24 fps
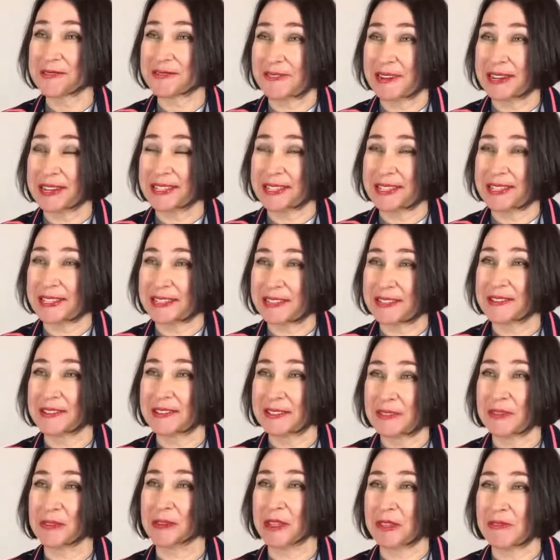of reasons
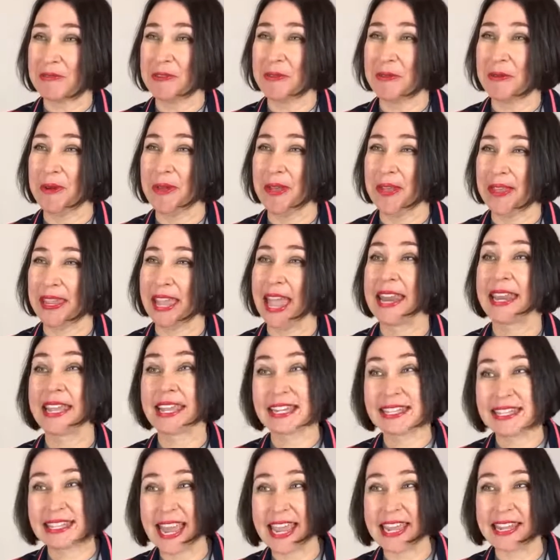looking for work, and it
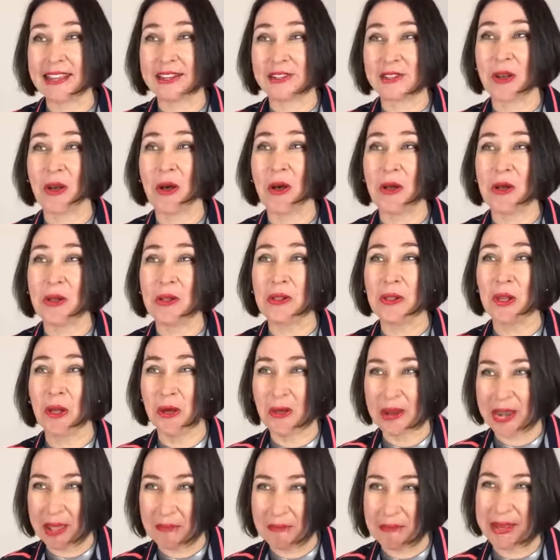can take a toll
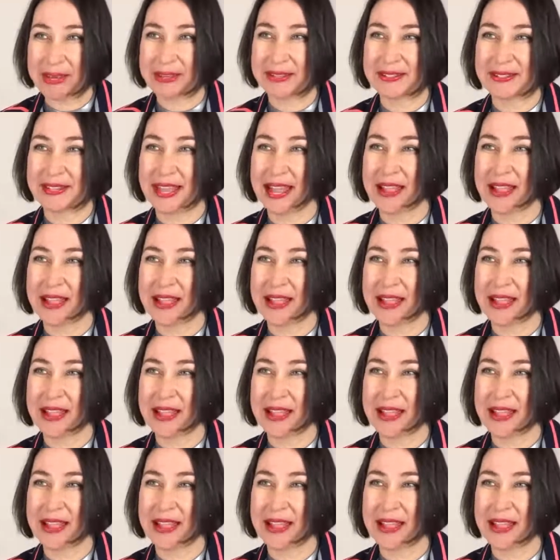on our mental